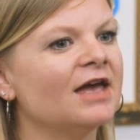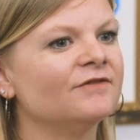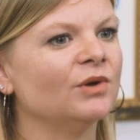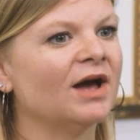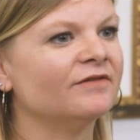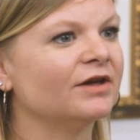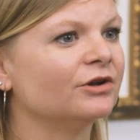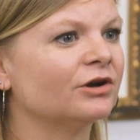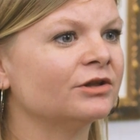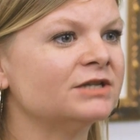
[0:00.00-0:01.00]
If you have
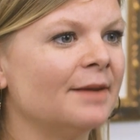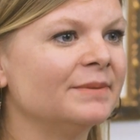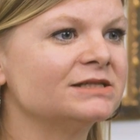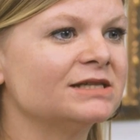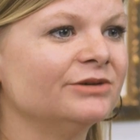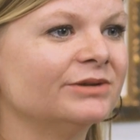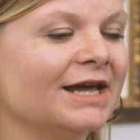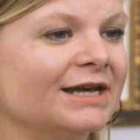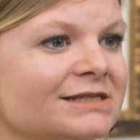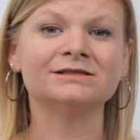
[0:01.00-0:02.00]
other topics that you would
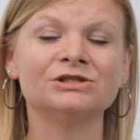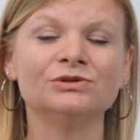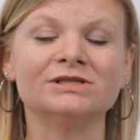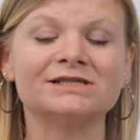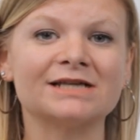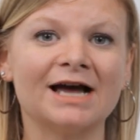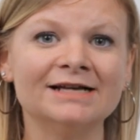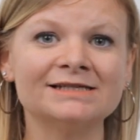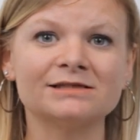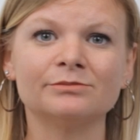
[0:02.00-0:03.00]
like us to discuss,